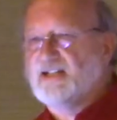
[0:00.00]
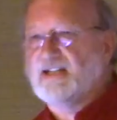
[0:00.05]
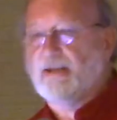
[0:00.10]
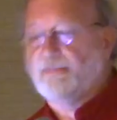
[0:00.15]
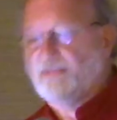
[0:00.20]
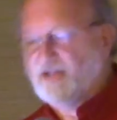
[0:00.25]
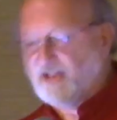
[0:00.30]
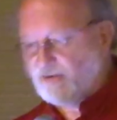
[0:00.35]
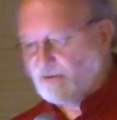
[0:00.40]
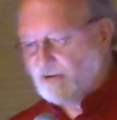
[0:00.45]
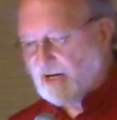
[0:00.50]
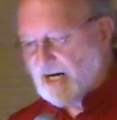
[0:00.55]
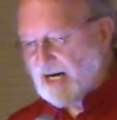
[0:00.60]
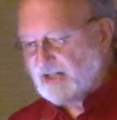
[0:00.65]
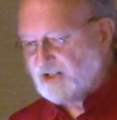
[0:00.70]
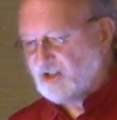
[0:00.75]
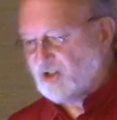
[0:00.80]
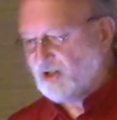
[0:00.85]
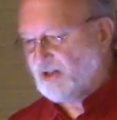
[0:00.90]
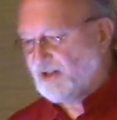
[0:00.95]

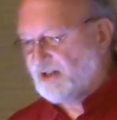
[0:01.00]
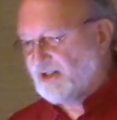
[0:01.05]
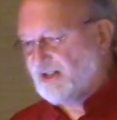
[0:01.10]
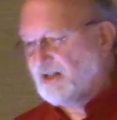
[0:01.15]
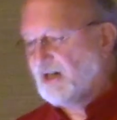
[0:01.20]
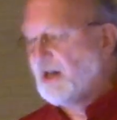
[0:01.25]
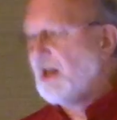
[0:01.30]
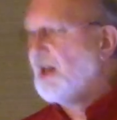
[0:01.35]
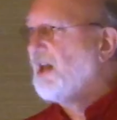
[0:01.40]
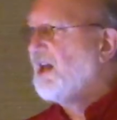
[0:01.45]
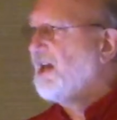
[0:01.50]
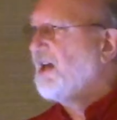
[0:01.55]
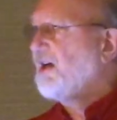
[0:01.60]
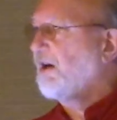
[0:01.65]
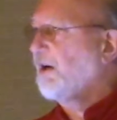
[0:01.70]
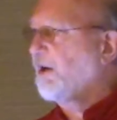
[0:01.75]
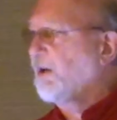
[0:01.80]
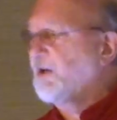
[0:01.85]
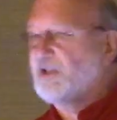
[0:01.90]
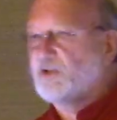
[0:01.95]
abstractions
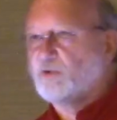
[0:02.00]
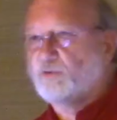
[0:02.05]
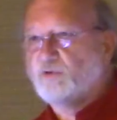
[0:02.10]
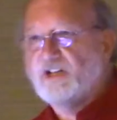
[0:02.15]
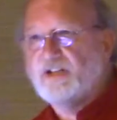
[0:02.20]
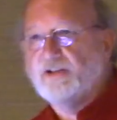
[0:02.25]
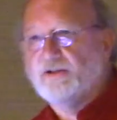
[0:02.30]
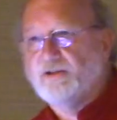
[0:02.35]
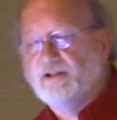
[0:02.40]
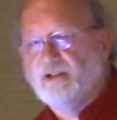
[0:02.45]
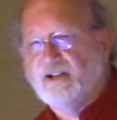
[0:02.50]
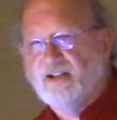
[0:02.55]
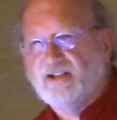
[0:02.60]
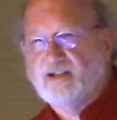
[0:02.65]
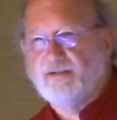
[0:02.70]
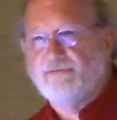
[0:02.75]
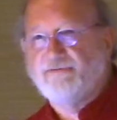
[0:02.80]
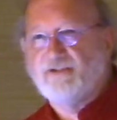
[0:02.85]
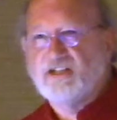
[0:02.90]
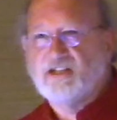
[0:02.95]
are as real as
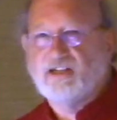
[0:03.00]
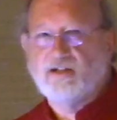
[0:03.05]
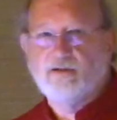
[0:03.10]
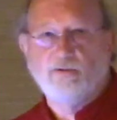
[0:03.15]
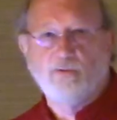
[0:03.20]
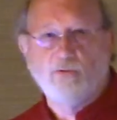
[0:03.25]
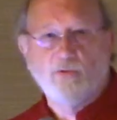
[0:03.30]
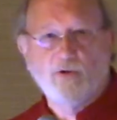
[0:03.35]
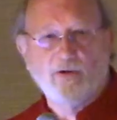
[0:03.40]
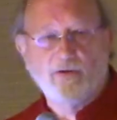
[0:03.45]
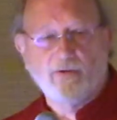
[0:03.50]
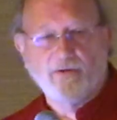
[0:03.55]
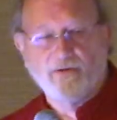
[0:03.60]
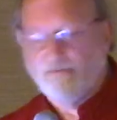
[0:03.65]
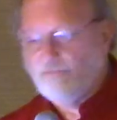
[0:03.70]
the physical world.